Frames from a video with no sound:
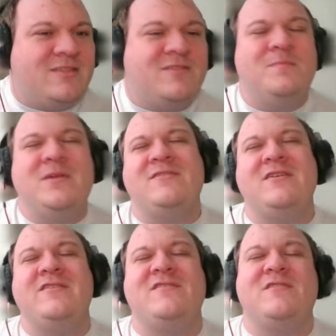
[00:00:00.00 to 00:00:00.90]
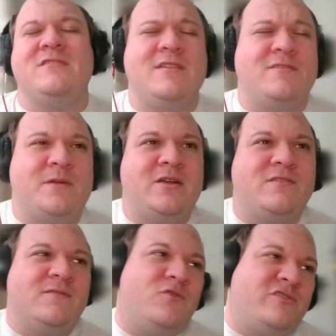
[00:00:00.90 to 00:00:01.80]
It's a mysterious
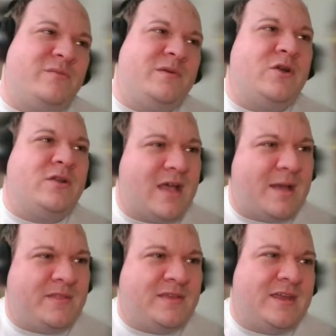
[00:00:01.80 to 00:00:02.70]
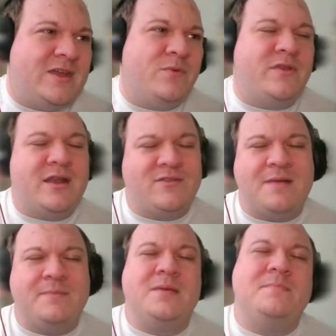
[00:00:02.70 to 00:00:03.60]
disappearance, and unfortunately, we go to time of the year when there's
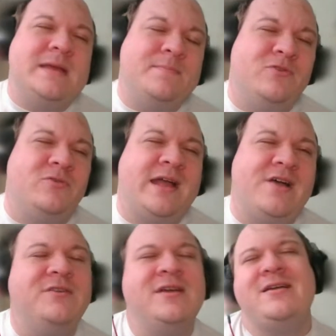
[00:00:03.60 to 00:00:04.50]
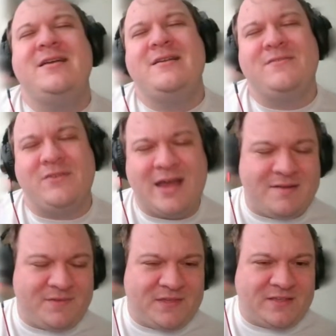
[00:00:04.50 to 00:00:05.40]
not many people around, so
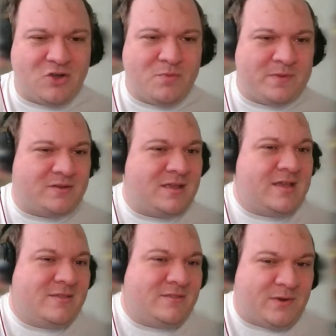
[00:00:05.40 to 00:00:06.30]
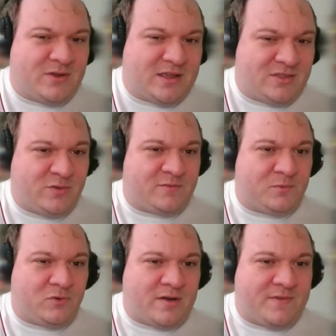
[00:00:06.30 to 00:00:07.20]
not everything's open. So we don't get to
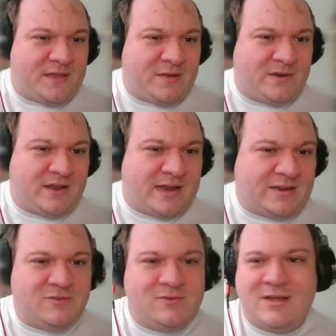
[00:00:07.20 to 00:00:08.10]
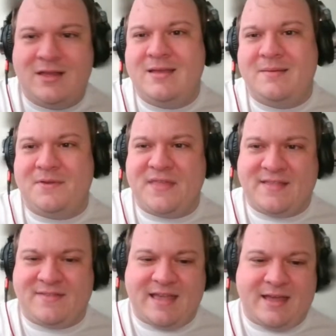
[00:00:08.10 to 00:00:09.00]
explore everything we'd like to. But
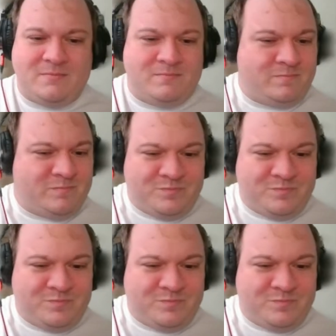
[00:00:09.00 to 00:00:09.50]
that's that.